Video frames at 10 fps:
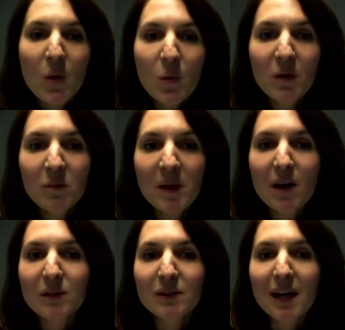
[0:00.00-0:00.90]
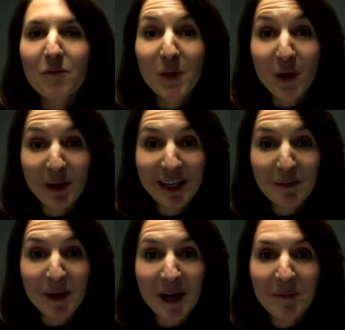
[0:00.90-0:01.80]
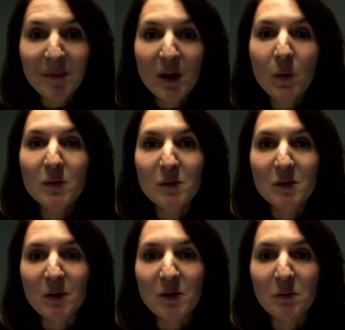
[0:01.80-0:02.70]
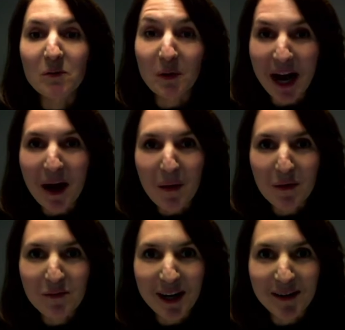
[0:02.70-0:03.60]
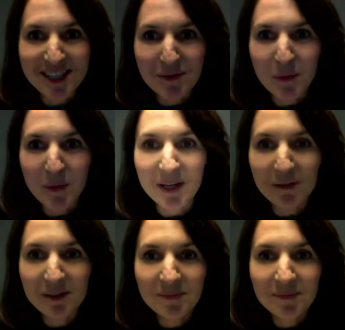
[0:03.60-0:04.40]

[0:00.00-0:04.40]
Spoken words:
With me, I also have Björn Lindberg, who is responsible for our 5G rollout.